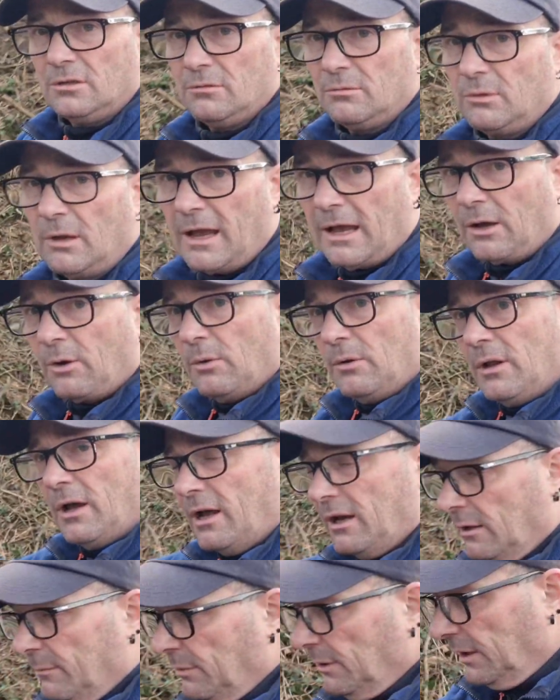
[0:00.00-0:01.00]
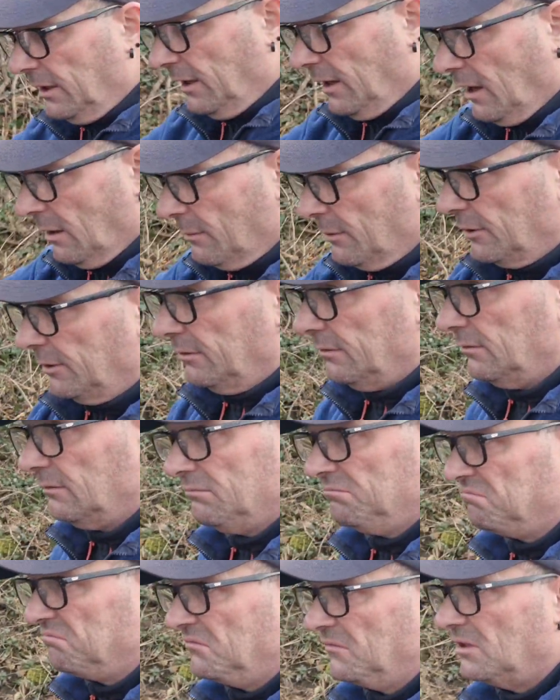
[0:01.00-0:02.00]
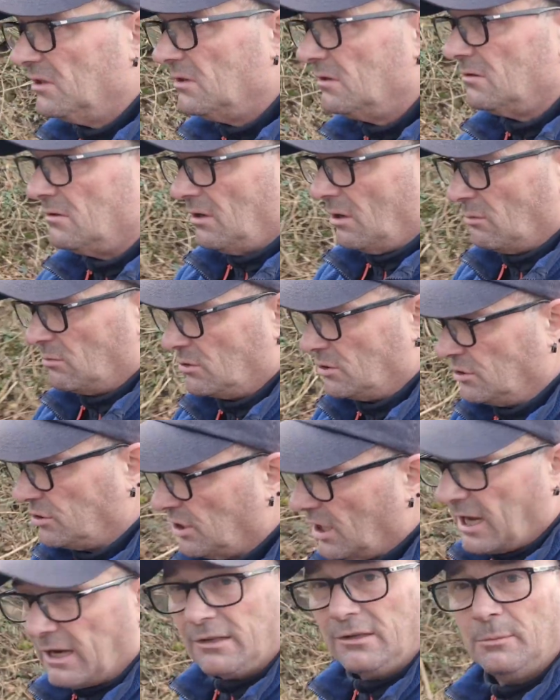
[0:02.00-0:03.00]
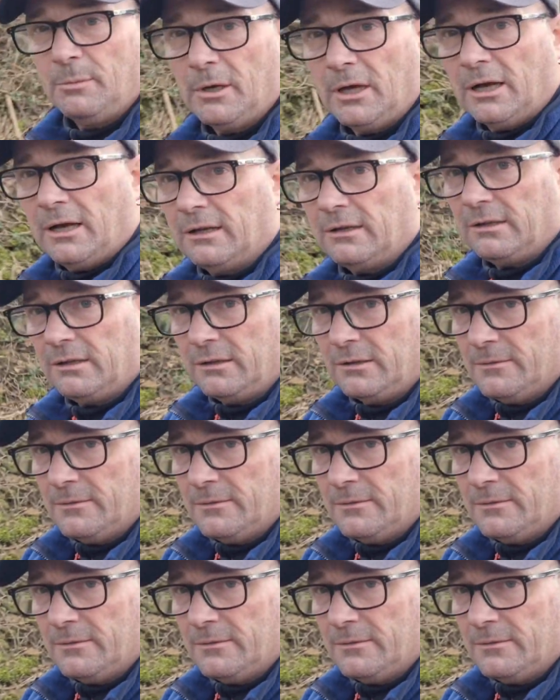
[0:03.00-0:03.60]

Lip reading: We are going down a bit now, but not to shout about.